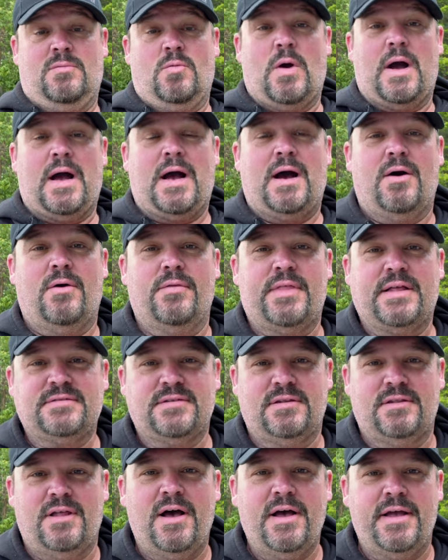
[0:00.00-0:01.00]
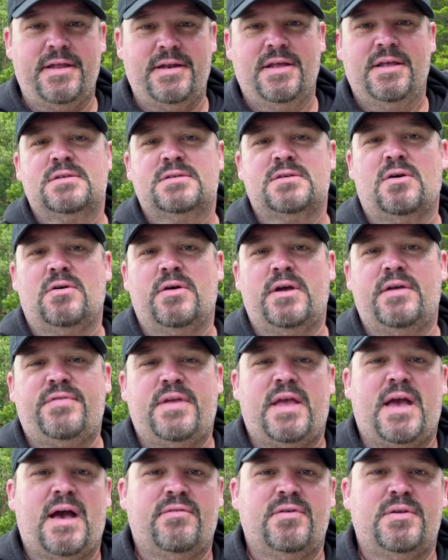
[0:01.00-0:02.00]
Wow, that's a lot. So if
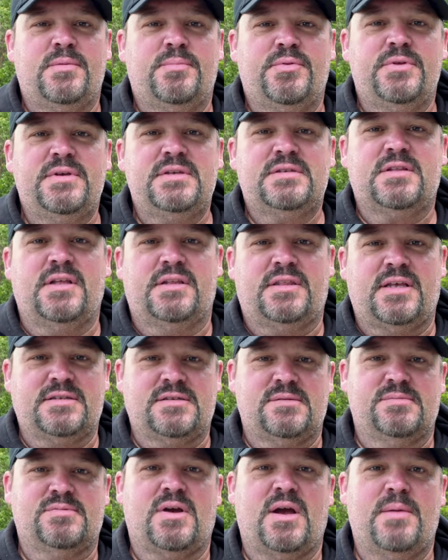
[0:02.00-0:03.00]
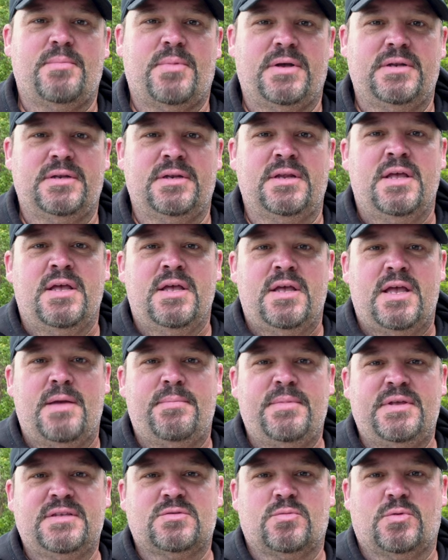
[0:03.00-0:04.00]
you haven't, please click that subscribe button. It
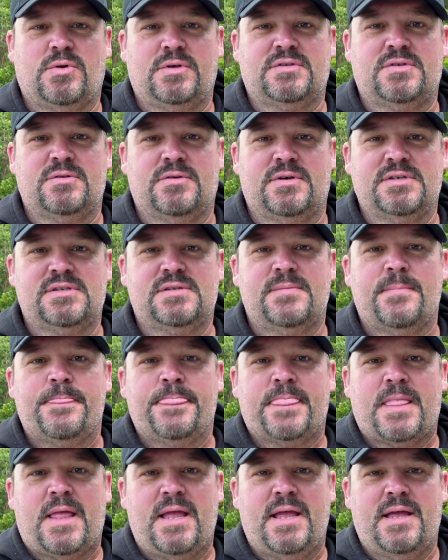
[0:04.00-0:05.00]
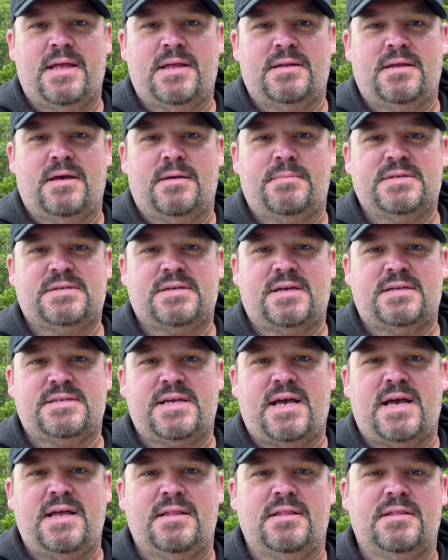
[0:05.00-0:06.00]
means the world to us. And uh, besides
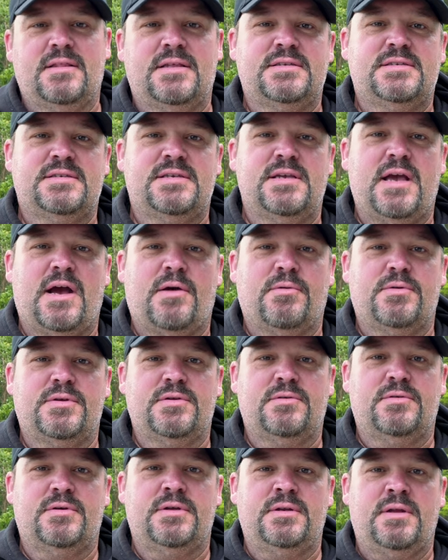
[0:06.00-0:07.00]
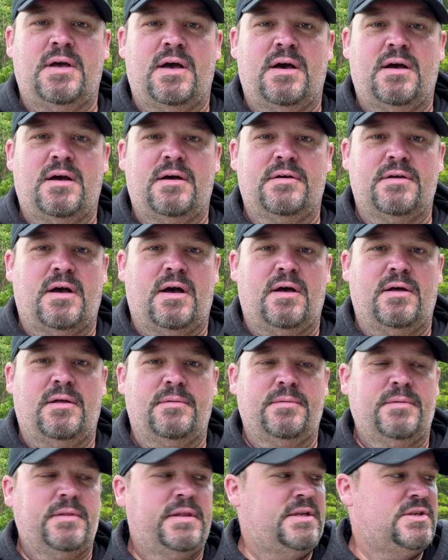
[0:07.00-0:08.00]
that, let's see how we're doing. Uh,
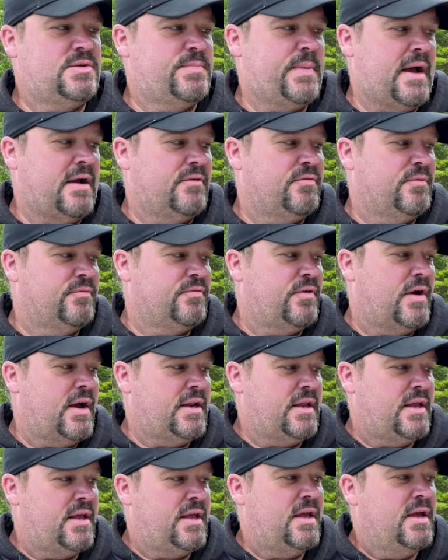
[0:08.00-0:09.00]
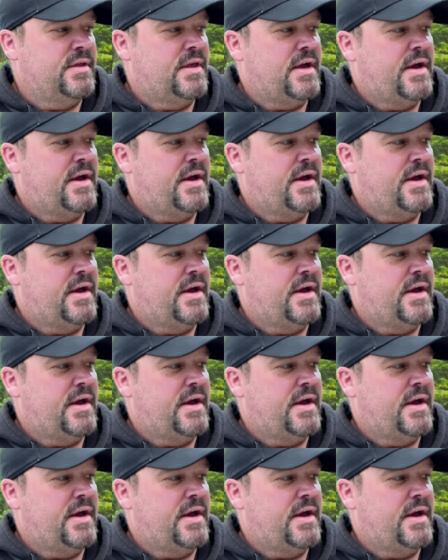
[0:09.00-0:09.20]
I'll lead you back from Friday. The